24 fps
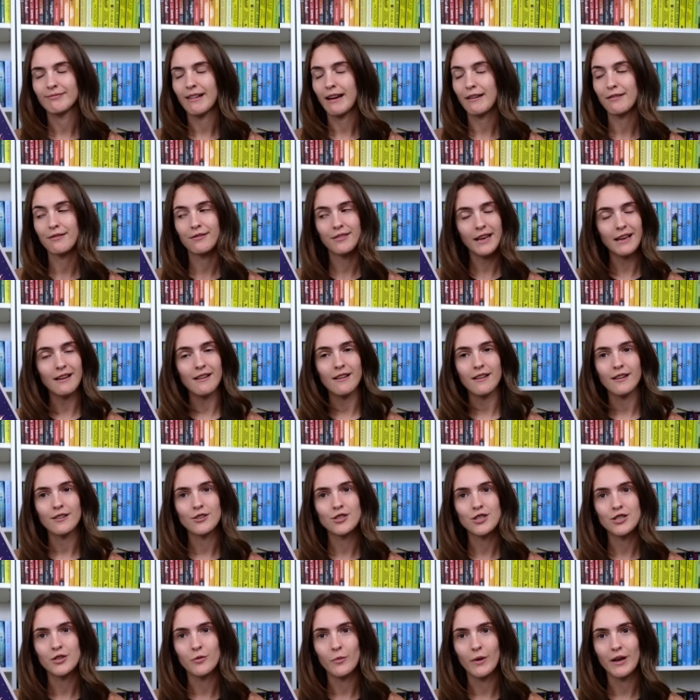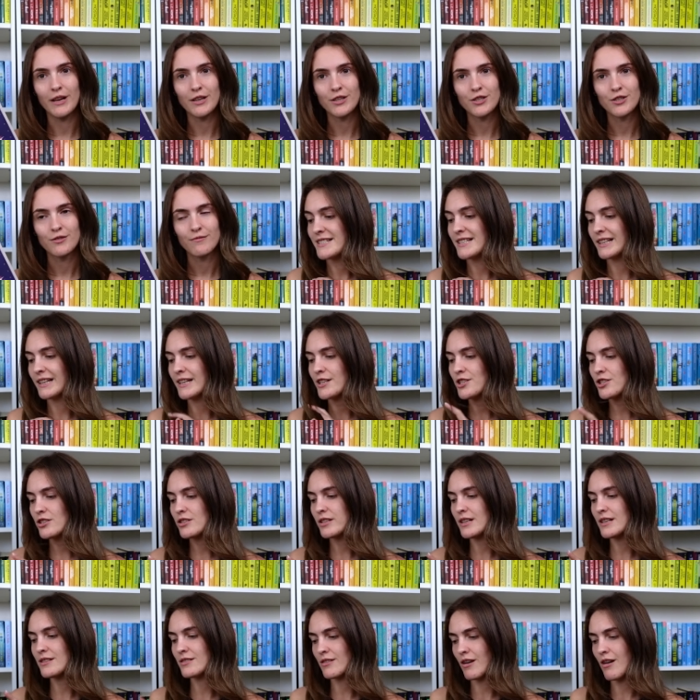I think she's a witch.
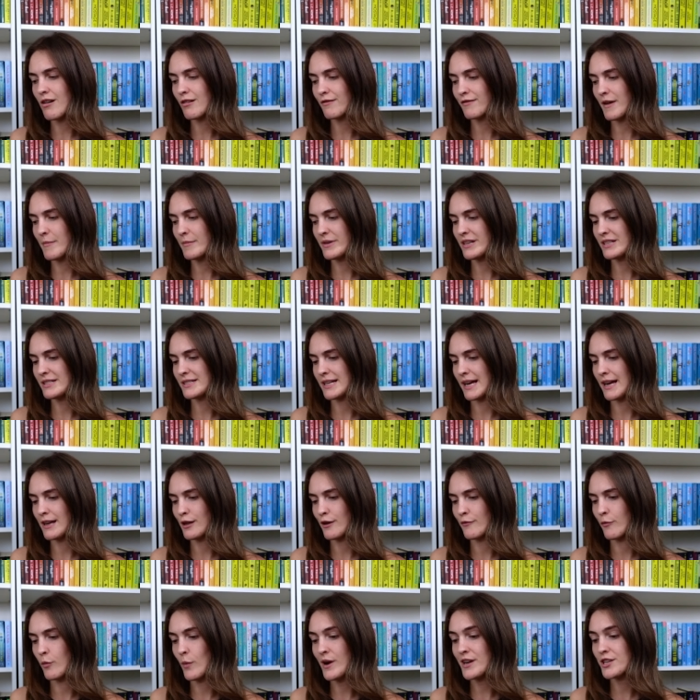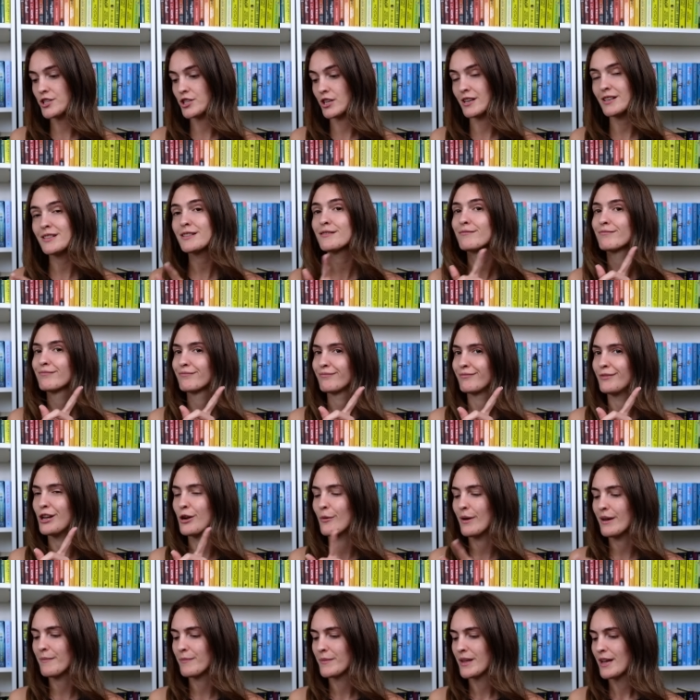Deliciously dark feminist tale of witches,
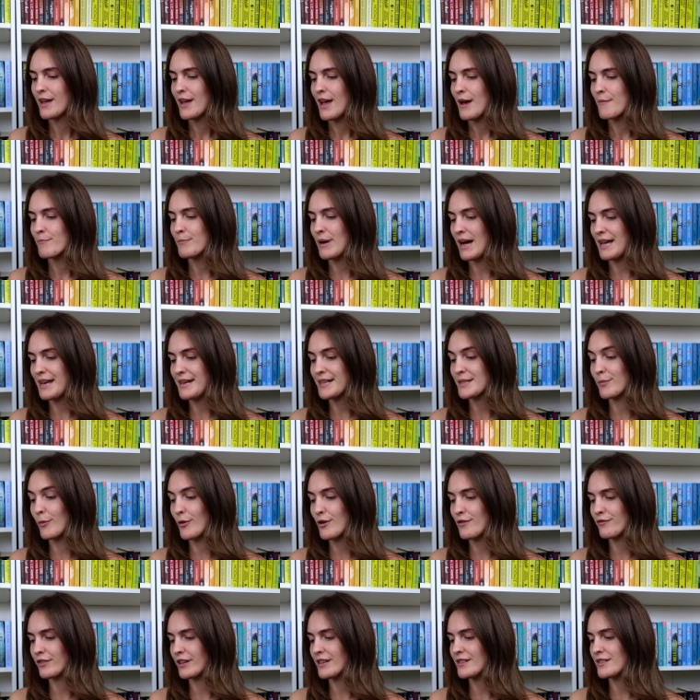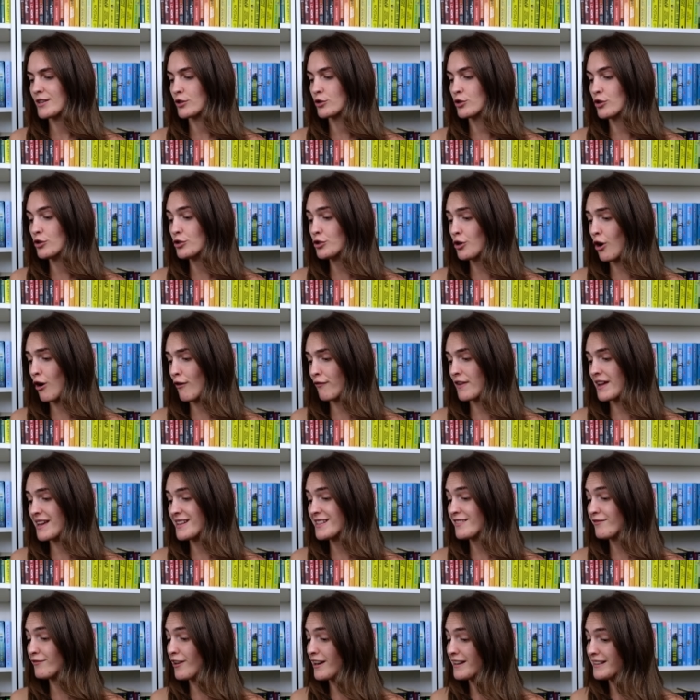knew it, bad ex-boyfriends, good coffee
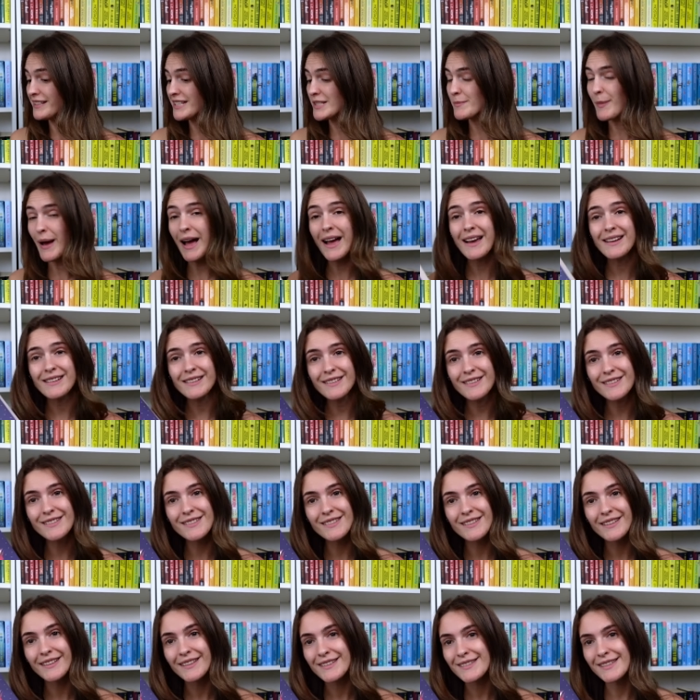and friendly spiders.